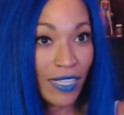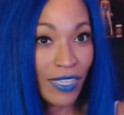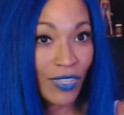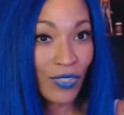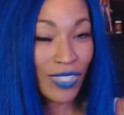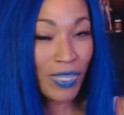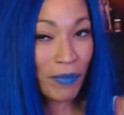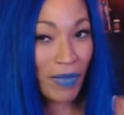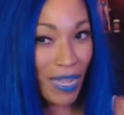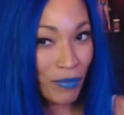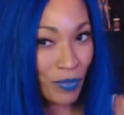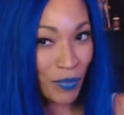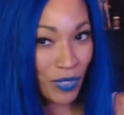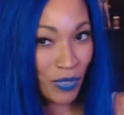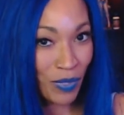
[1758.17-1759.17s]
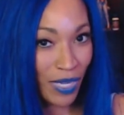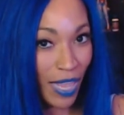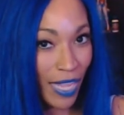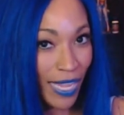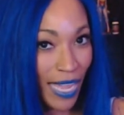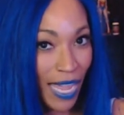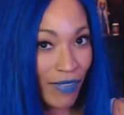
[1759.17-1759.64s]
Sometimes we do it
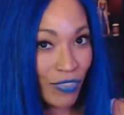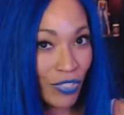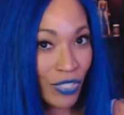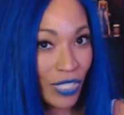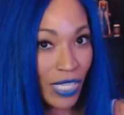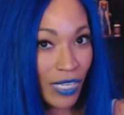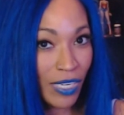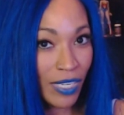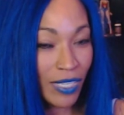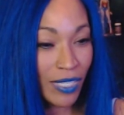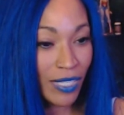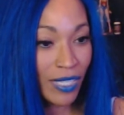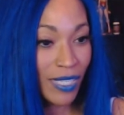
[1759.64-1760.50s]
like after dinner.